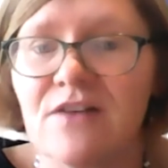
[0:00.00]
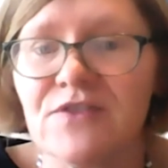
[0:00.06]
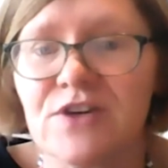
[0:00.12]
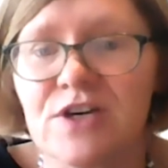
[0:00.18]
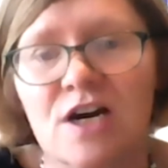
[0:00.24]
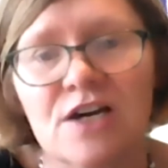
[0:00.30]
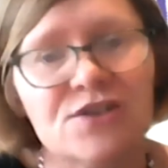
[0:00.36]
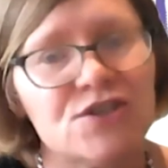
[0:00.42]
on the
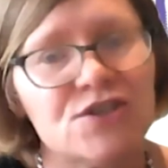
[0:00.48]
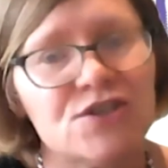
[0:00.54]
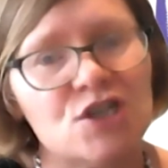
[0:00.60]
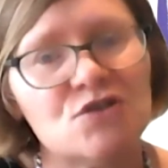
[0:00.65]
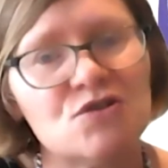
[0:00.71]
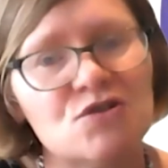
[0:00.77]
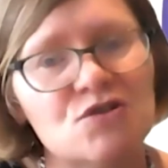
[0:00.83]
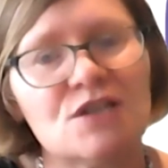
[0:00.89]

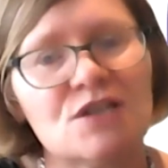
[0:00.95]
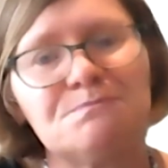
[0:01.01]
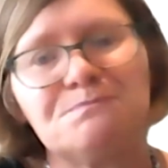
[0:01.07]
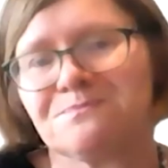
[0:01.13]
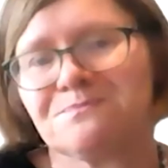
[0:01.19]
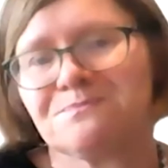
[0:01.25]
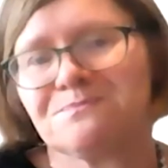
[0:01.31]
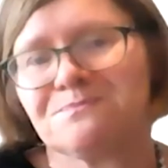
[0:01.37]

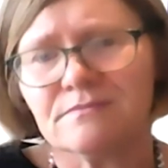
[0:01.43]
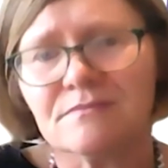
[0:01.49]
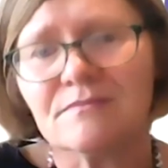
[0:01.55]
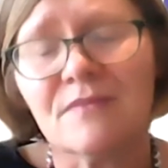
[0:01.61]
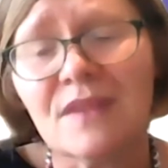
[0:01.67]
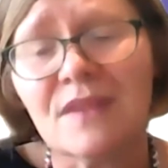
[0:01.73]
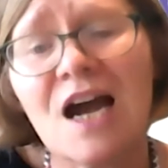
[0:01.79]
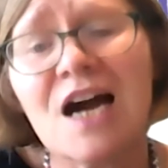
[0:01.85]
Constitution,
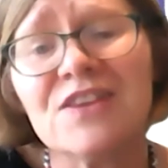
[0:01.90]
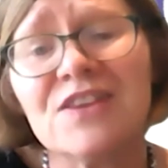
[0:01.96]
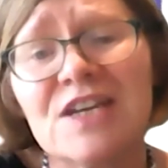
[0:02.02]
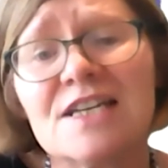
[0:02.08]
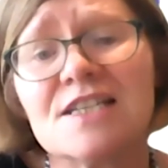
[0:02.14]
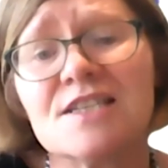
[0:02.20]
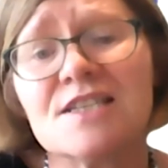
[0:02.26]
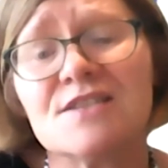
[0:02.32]
I
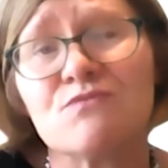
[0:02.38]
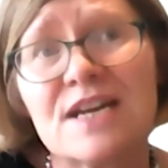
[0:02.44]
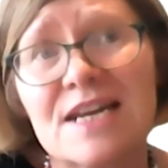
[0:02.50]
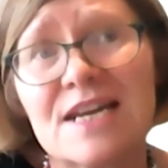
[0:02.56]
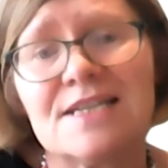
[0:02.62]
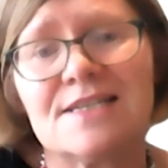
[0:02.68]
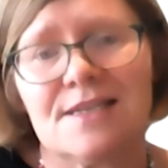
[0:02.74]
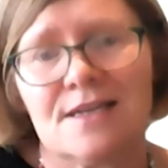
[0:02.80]
think it's
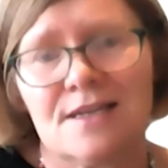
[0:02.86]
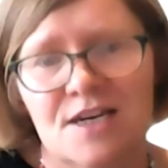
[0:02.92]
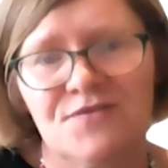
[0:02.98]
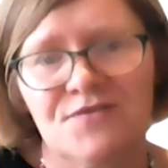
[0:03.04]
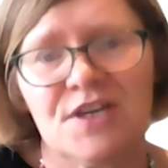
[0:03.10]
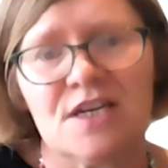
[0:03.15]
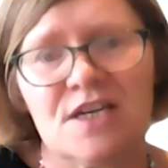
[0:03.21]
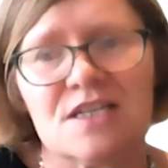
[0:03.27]
really
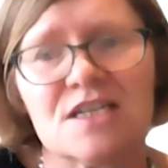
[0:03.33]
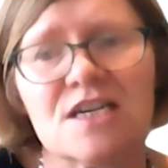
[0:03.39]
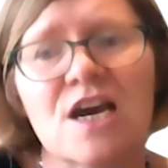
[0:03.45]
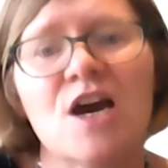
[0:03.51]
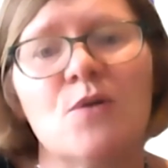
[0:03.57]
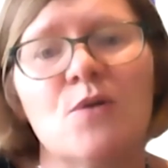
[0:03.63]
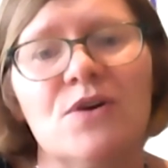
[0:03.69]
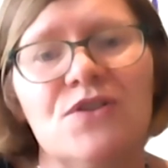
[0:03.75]
significant
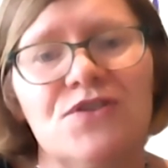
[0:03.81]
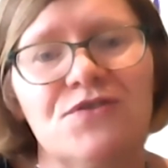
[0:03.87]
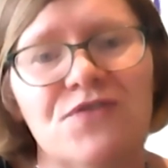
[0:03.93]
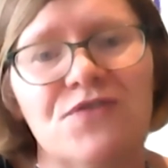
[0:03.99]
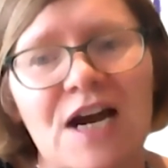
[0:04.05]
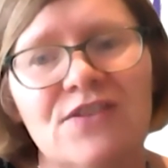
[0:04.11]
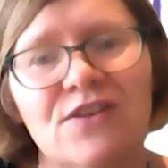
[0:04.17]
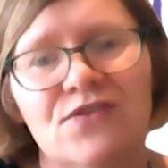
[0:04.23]
with the
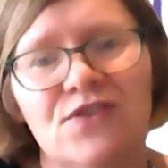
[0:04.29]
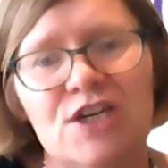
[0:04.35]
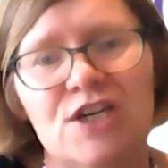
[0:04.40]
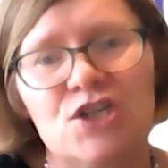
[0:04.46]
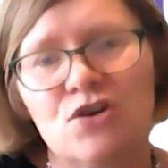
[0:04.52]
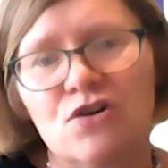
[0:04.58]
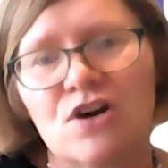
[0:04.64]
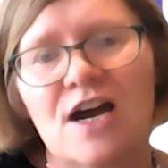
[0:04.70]
fact that they
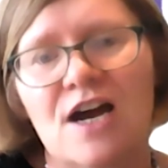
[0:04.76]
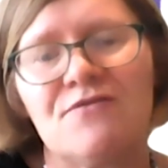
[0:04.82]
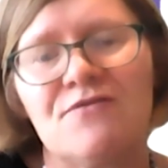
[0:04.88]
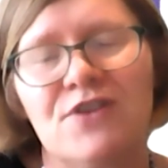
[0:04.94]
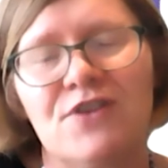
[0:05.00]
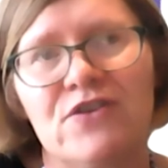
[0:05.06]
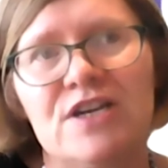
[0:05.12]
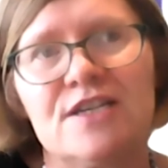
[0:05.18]
took a
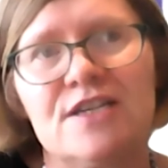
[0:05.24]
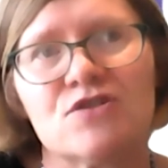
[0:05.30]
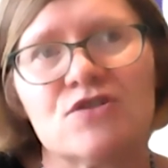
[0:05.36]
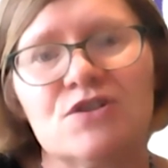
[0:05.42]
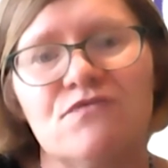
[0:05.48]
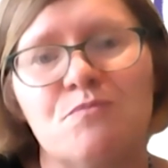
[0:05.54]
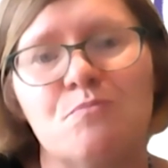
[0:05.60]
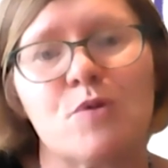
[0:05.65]
very
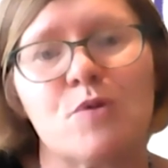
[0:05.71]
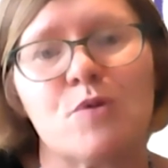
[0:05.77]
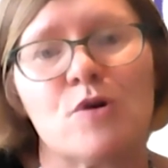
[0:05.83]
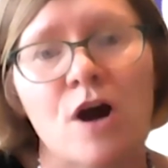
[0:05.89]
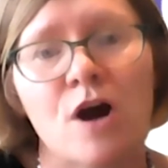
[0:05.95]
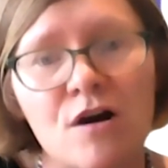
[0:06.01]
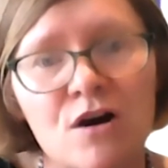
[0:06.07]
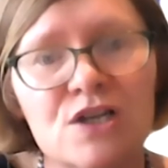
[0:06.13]
sort of
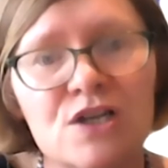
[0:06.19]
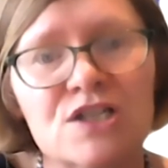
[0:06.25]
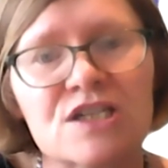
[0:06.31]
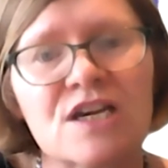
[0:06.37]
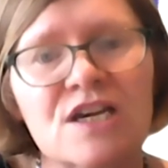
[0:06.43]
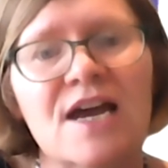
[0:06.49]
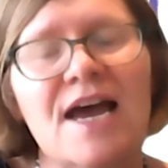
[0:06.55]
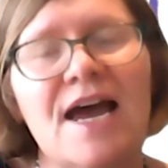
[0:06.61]
broad
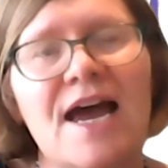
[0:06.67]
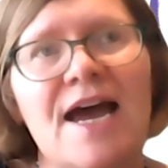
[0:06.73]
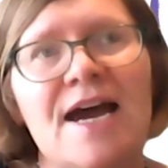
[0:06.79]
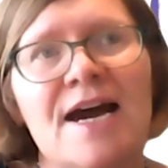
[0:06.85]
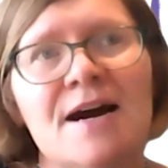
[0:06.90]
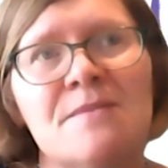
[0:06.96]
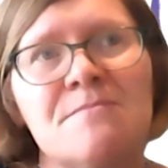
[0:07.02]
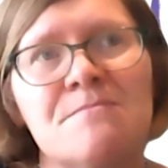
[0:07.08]

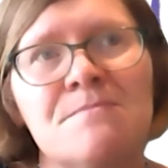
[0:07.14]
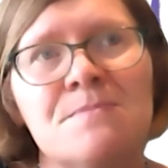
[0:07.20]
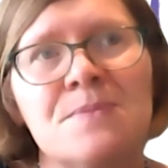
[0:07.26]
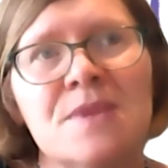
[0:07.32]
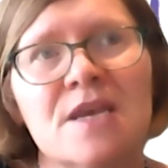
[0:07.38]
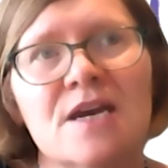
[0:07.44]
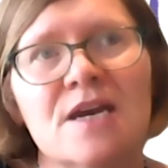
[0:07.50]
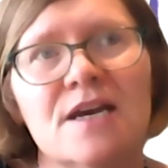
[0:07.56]

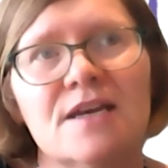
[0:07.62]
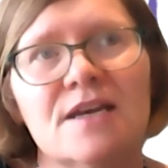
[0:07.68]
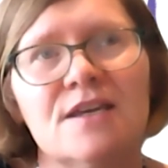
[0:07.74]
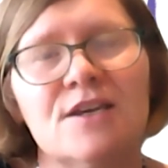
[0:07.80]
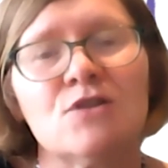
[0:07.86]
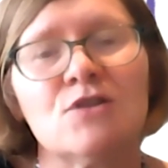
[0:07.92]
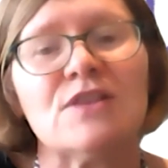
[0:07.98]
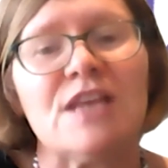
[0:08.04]
um,
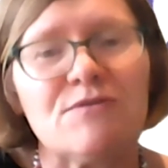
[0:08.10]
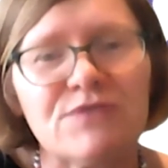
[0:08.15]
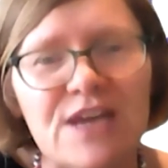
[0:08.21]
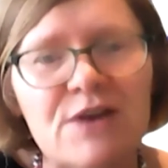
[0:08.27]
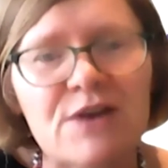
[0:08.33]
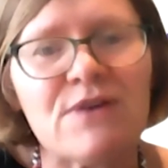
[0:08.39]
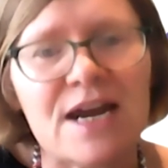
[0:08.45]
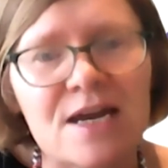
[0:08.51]
you know, they,
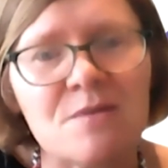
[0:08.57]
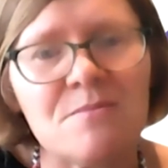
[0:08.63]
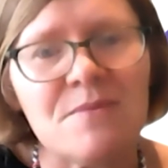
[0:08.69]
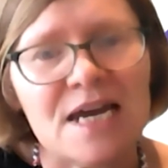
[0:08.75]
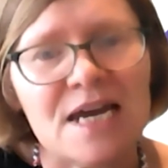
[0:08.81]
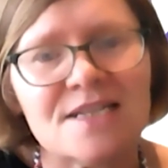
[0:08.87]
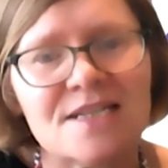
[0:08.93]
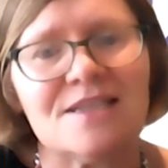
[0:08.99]
they
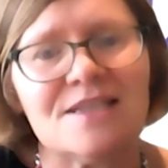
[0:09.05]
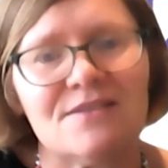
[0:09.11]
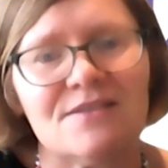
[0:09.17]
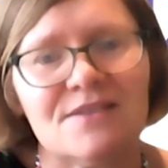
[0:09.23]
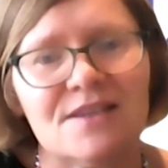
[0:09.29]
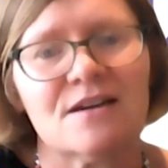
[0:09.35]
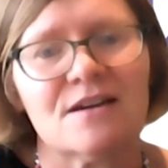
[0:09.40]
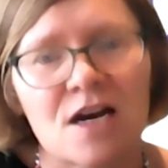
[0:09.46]
recommended that
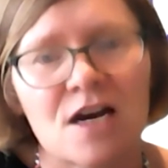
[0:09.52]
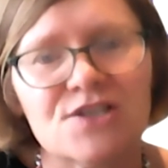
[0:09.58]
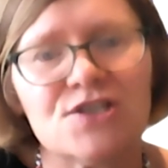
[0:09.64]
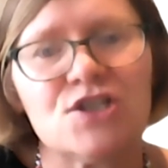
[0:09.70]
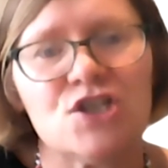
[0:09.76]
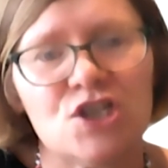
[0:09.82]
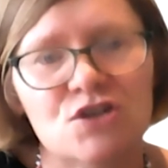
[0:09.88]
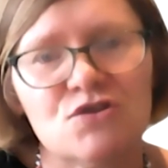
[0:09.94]
the
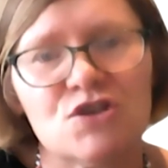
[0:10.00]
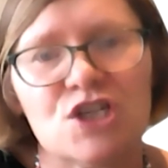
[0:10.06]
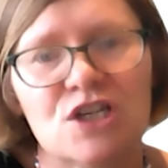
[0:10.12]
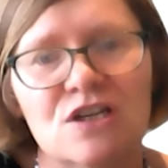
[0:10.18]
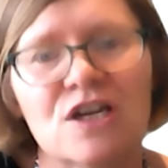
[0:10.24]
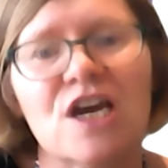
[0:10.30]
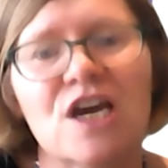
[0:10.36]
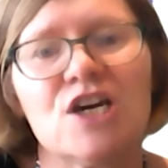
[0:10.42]

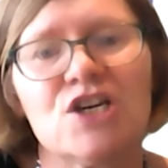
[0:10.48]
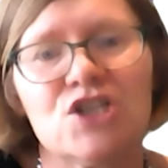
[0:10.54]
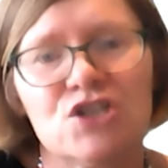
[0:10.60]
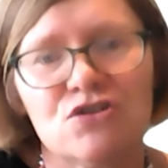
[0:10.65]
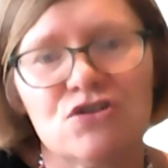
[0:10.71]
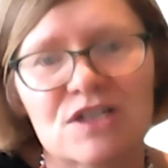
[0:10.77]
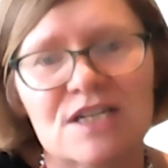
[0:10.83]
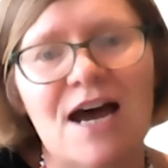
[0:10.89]
Constitution
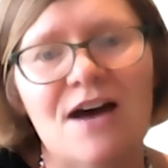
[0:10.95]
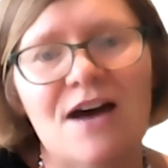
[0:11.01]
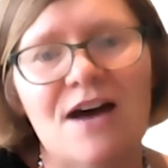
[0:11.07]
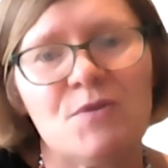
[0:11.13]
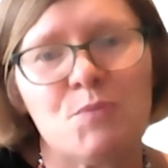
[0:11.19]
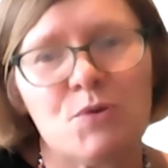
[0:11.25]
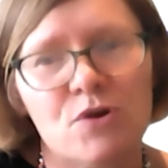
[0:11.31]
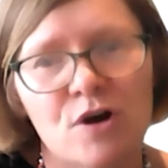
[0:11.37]
should have
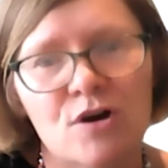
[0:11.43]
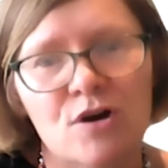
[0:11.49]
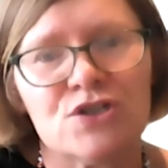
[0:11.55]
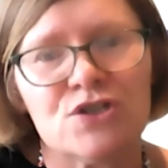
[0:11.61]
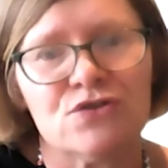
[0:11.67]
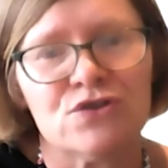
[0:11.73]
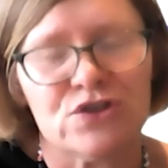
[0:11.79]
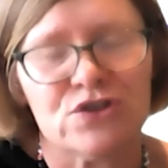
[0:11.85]
a
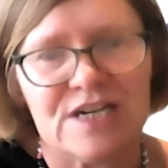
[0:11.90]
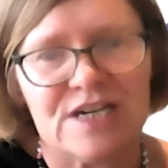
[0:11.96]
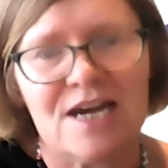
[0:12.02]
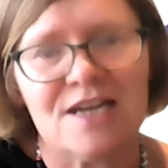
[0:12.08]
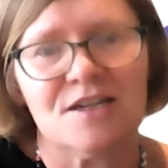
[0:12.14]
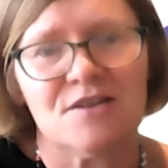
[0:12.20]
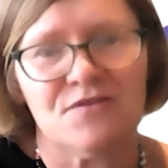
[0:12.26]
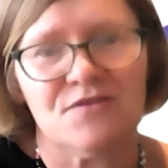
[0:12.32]
broad
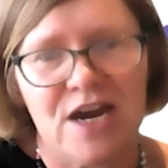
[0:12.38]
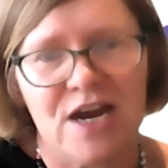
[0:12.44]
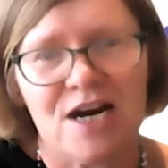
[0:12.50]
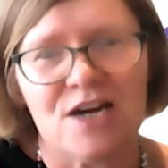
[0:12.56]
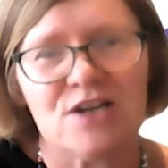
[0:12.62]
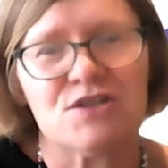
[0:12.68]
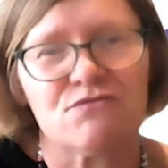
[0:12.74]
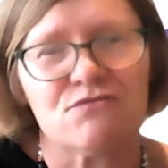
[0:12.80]
understanding of
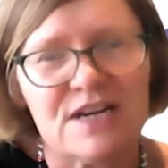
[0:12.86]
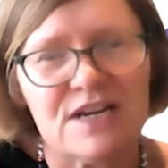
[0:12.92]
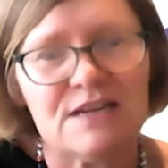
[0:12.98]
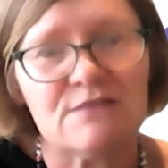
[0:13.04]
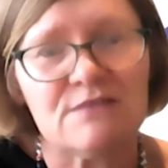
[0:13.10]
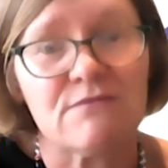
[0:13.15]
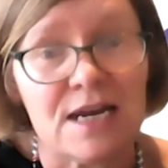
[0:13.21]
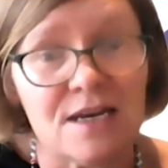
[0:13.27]
care to
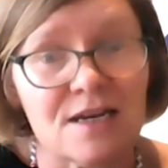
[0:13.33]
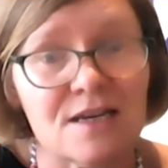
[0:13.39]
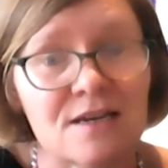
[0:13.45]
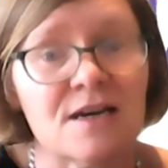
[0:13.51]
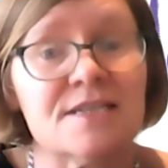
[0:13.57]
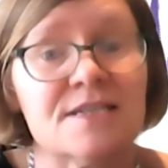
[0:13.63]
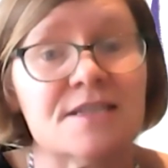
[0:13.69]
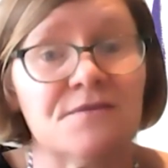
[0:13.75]
really
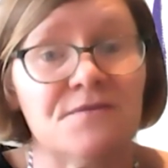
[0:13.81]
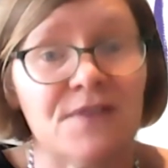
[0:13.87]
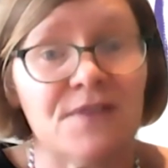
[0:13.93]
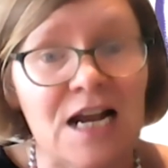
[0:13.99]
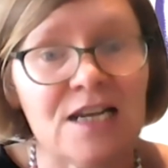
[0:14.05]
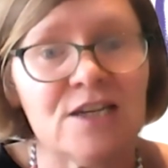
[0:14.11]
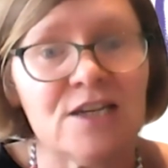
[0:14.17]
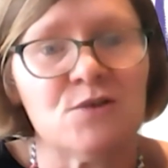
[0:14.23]
recognise the
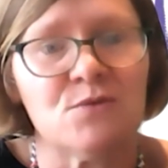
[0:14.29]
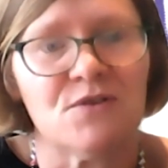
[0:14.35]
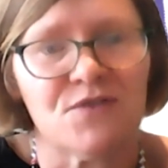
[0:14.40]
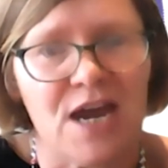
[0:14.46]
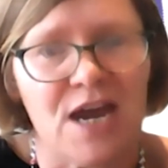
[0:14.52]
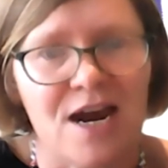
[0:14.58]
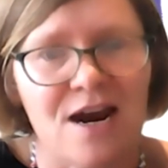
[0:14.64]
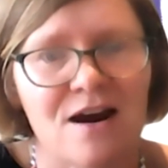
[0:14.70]
value of
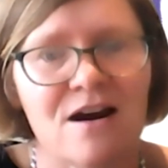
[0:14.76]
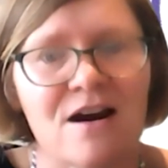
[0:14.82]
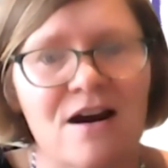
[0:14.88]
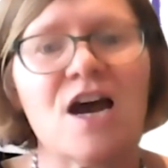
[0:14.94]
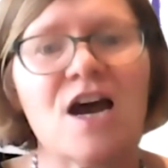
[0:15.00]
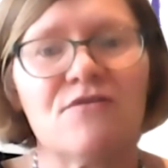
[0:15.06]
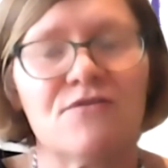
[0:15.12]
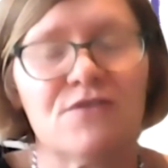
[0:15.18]

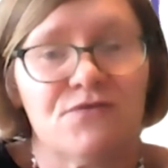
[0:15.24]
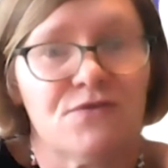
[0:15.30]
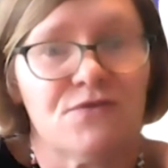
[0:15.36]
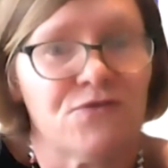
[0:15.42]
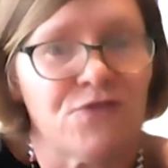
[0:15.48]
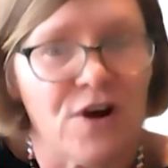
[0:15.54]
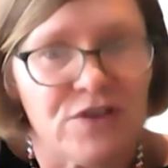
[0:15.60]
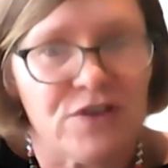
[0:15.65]
care
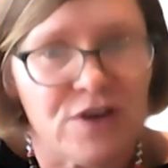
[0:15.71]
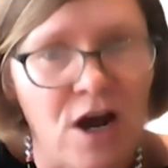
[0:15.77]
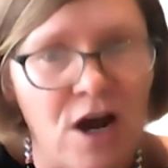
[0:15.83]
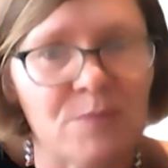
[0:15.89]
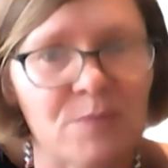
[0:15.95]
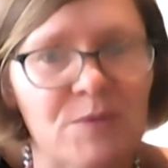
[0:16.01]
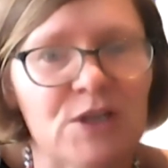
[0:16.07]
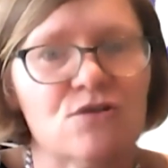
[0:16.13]
for the
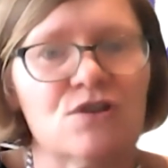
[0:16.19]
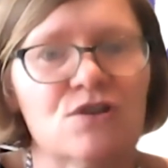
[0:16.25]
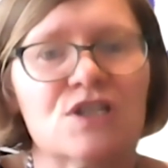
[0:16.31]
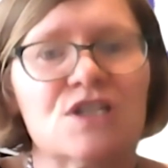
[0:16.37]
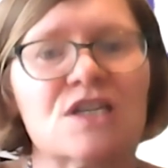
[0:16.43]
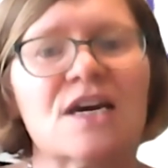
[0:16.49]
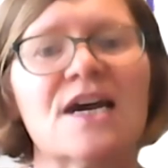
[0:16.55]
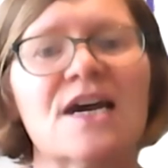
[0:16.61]
common good.